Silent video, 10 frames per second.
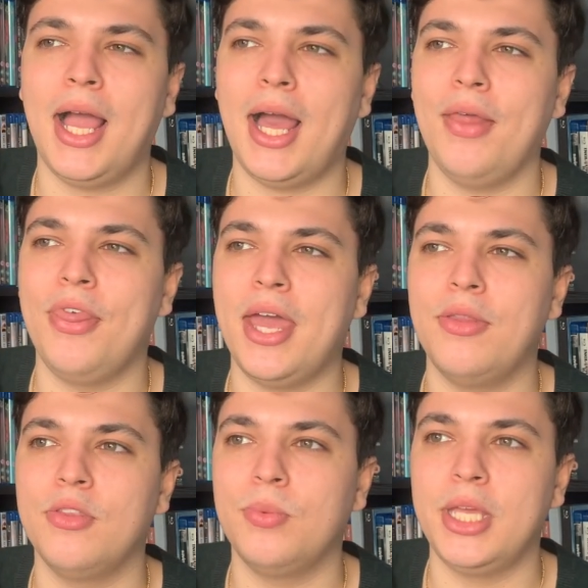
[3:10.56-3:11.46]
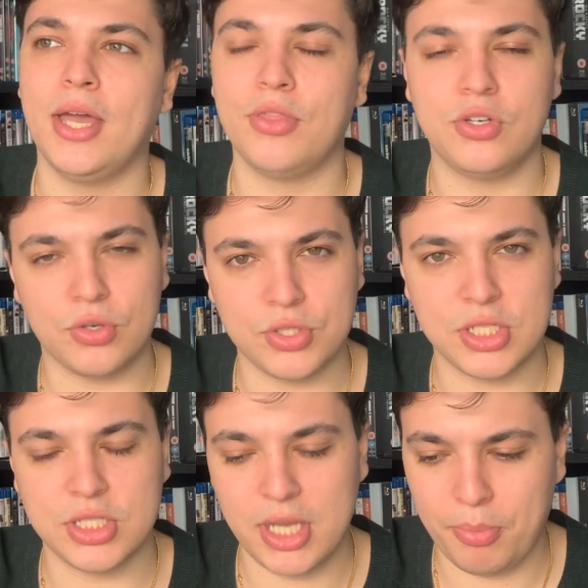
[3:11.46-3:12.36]
And then we had the
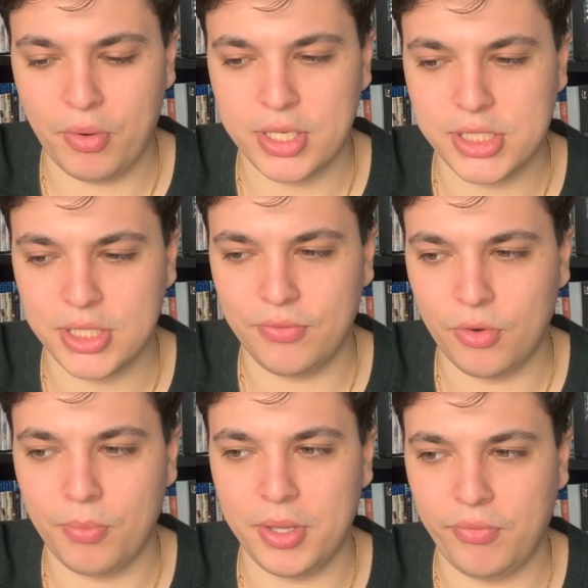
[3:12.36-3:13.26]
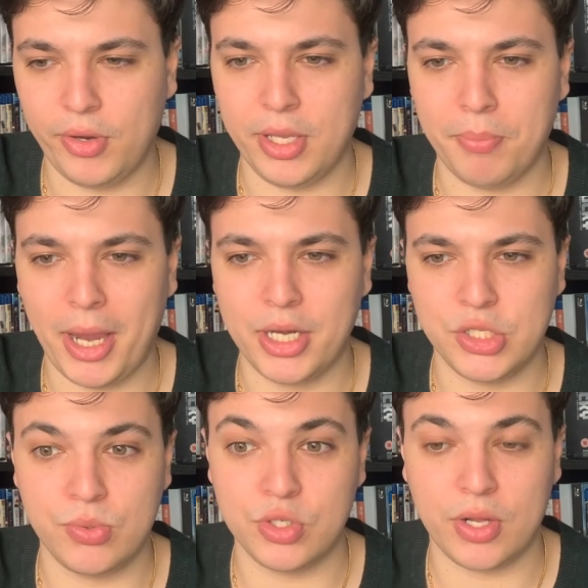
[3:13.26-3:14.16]
Doctor separated from the three
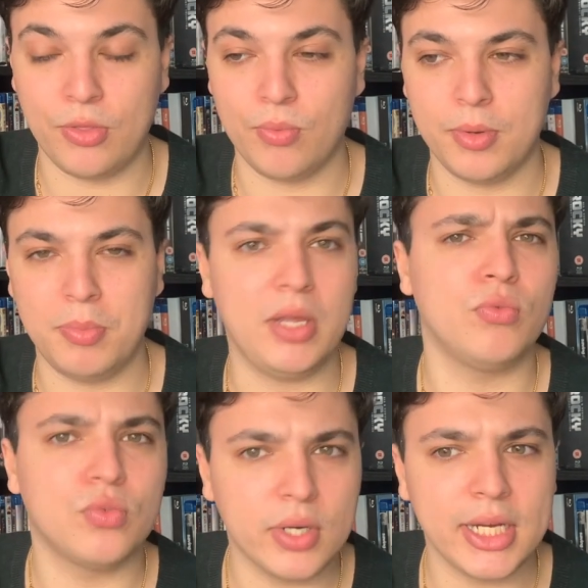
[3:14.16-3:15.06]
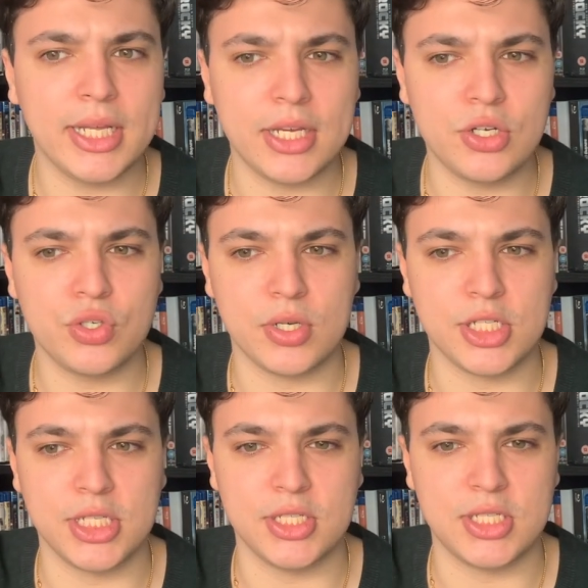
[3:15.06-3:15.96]
companions, which I thought would be really
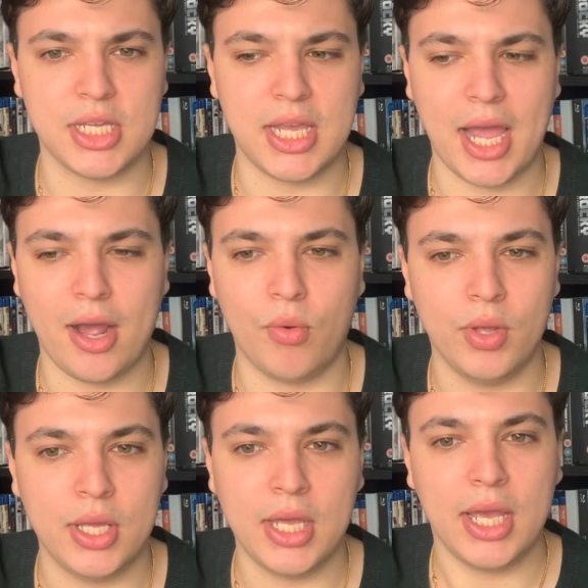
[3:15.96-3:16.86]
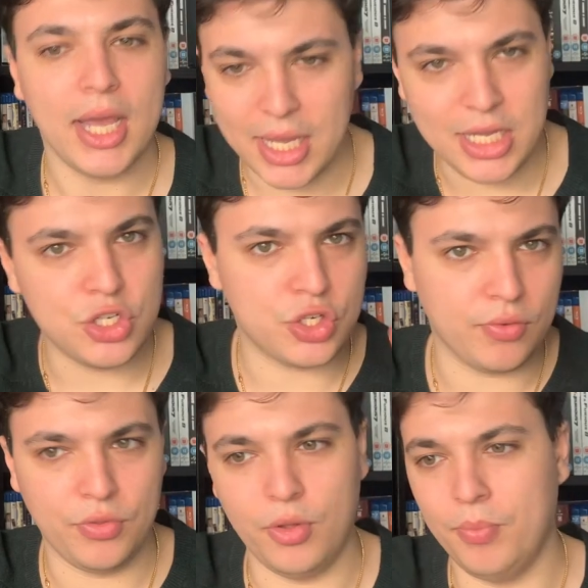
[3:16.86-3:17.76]
interesting to see how each
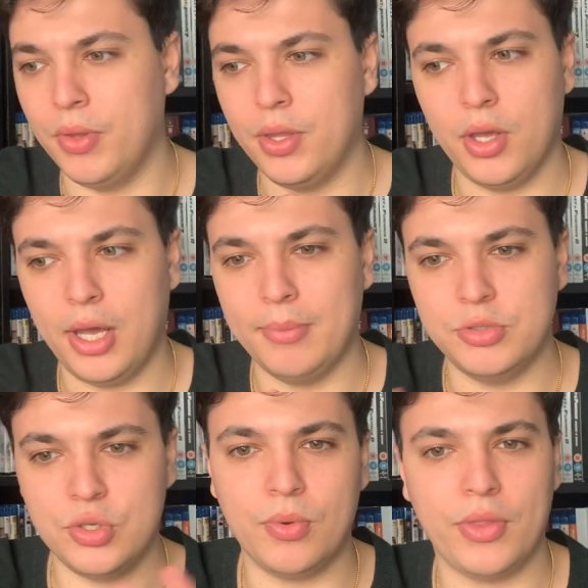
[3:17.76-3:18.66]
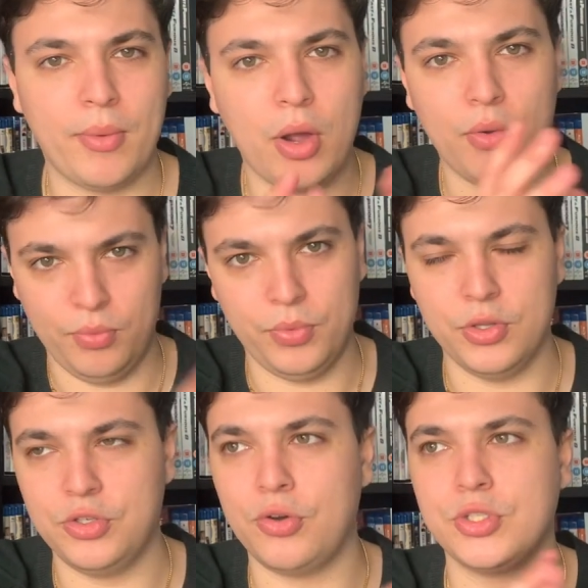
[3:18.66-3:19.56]
of them do on their own, with the
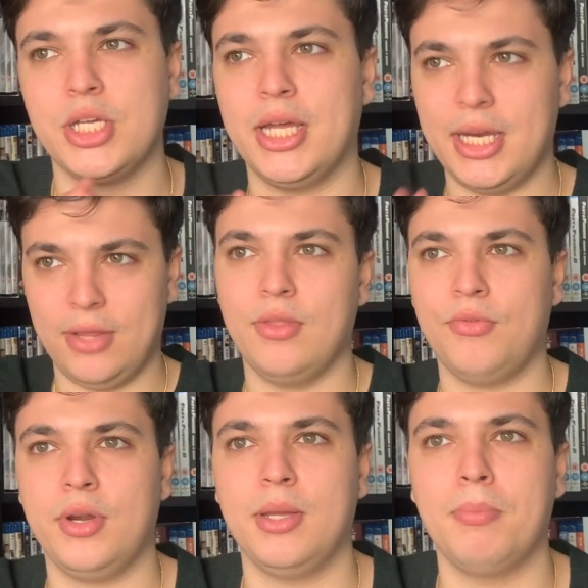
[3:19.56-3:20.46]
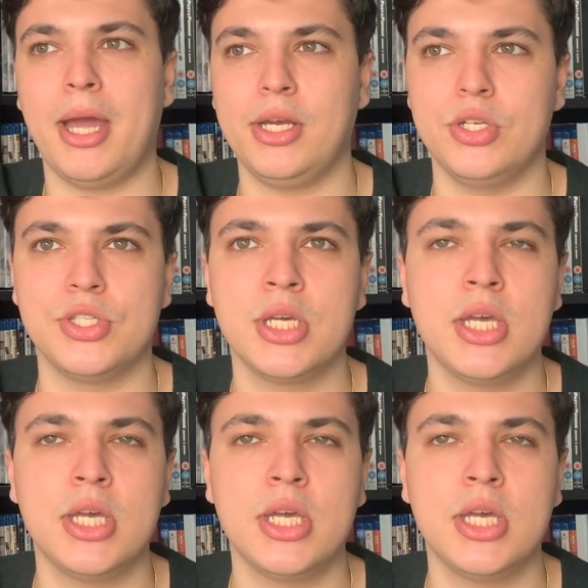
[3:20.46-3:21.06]
Doctor and then the three companions.